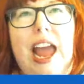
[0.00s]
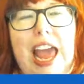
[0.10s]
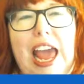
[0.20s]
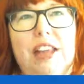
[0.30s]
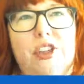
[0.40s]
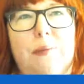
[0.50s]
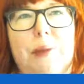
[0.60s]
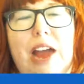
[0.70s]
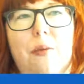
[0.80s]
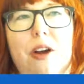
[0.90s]
answered
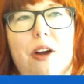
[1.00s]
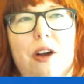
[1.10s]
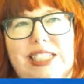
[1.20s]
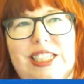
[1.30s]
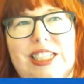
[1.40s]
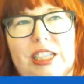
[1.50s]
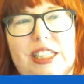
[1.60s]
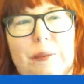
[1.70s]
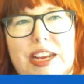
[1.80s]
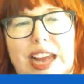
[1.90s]
by, well, this is
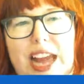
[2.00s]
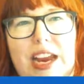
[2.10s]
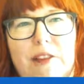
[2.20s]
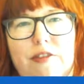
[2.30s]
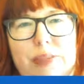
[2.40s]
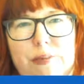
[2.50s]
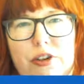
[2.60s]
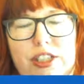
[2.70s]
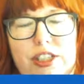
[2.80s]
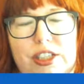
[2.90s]
just the beginning of this
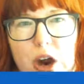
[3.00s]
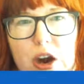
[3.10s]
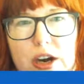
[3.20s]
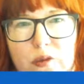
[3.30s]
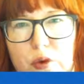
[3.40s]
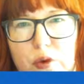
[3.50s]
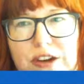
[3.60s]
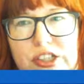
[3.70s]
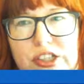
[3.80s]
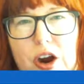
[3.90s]
person's arc, of
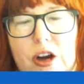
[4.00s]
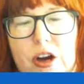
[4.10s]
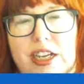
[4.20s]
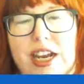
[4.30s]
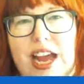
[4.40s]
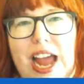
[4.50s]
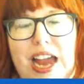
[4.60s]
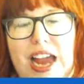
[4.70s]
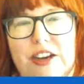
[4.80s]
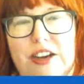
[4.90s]
Ryder's arc,
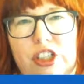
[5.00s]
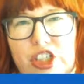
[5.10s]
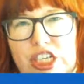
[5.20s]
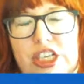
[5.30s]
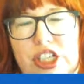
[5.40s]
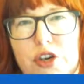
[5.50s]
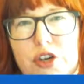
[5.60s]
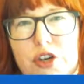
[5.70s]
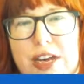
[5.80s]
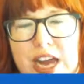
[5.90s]
and eventually she too
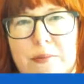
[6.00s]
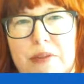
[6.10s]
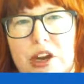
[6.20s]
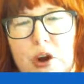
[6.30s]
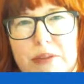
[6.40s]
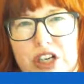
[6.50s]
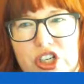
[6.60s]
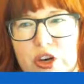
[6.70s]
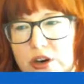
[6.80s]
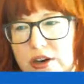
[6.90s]
will become, a
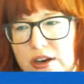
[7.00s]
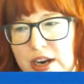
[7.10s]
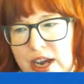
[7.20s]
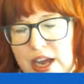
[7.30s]
mature,